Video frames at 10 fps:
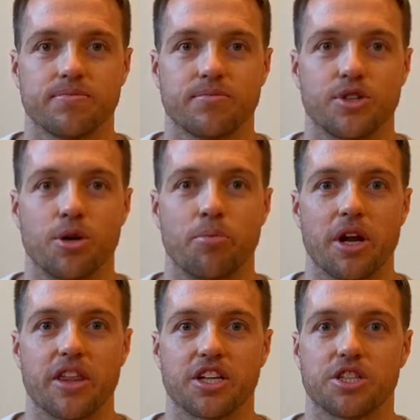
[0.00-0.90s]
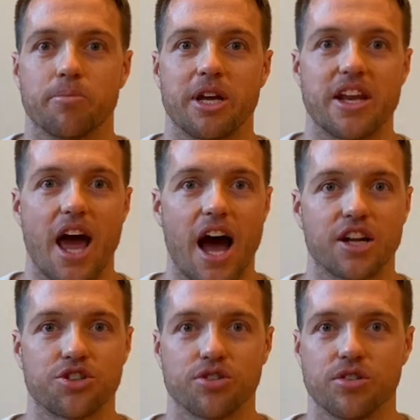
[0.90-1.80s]
Your breathing should be
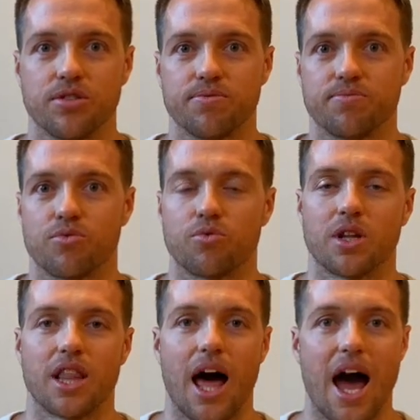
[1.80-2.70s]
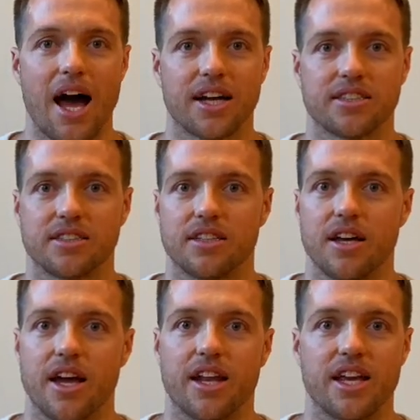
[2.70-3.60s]
natural, relaxed,
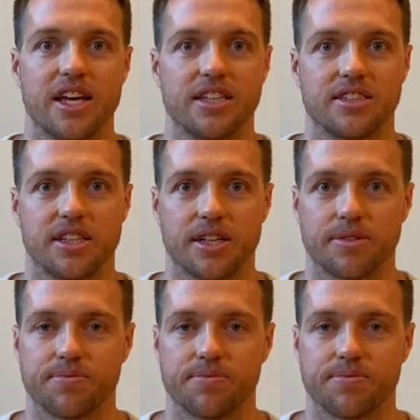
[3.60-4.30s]
and easy.